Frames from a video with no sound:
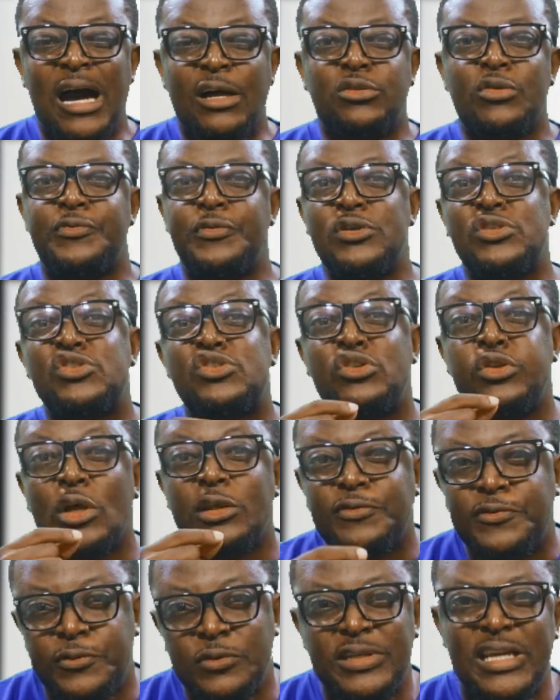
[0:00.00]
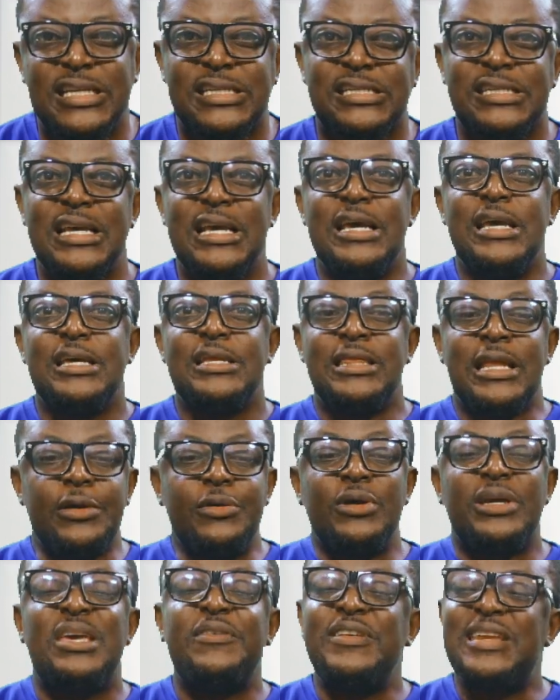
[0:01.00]
out of your slothfulness. Now
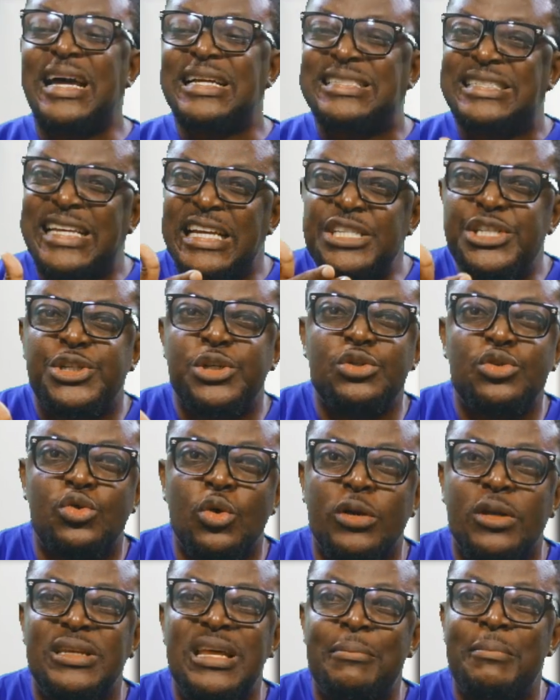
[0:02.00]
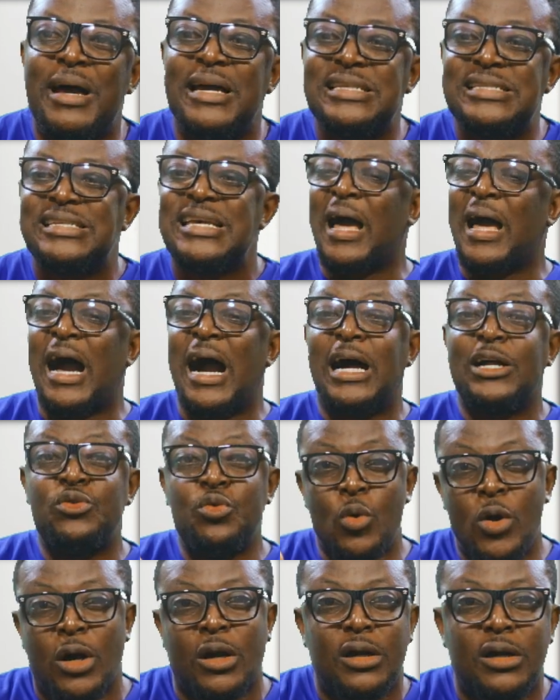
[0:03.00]
you're giving attention to another man's hard
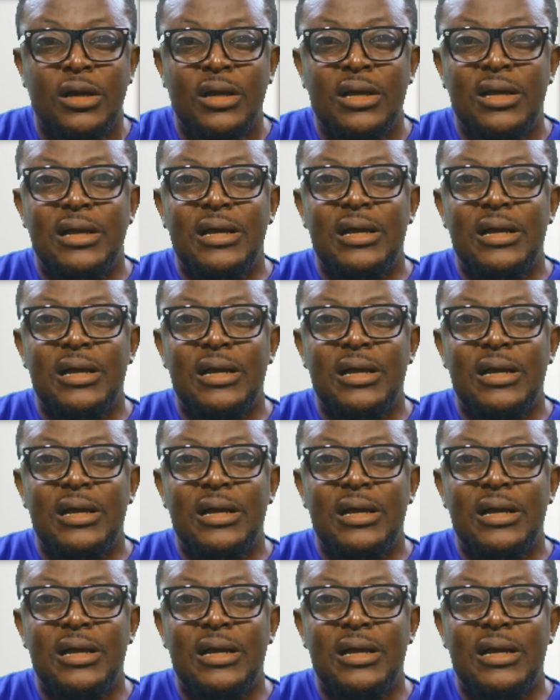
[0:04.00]
work